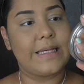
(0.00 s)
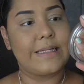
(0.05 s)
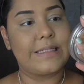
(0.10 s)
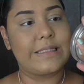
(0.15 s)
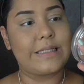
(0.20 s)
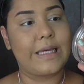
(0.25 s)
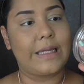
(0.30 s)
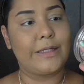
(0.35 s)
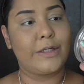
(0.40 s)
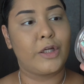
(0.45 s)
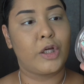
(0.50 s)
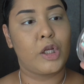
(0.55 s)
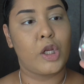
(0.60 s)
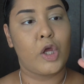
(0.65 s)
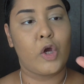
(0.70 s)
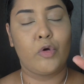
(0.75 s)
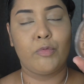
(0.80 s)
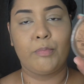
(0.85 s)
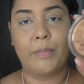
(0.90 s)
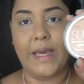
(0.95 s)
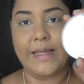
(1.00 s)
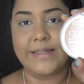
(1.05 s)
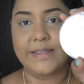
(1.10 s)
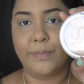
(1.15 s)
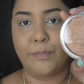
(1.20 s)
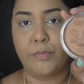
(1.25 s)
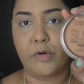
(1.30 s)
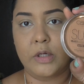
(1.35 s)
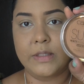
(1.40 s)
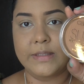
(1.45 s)
Sun Glow
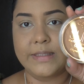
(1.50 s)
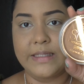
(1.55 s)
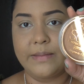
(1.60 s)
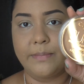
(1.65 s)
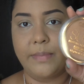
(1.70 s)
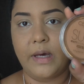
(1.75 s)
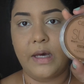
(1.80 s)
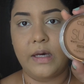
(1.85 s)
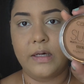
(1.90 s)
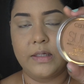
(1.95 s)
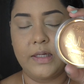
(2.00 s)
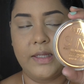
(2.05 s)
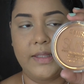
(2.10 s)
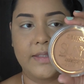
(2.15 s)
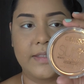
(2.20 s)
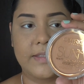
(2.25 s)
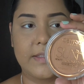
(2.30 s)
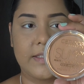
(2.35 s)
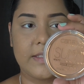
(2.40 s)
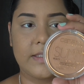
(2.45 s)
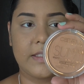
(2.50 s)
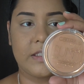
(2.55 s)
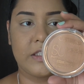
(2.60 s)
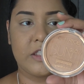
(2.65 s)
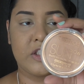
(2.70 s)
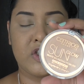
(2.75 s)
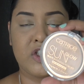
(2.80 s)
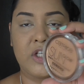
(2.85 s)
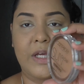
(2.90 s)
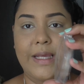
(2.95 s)
Matte Bronzing Powder, and this is in
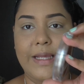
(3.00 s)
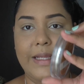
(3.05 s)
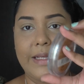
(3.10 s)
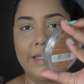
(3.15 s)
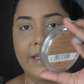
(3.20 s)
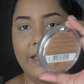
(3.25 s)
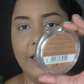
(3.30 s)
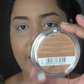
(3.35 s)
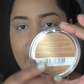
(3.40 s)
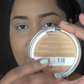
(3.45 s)
the shade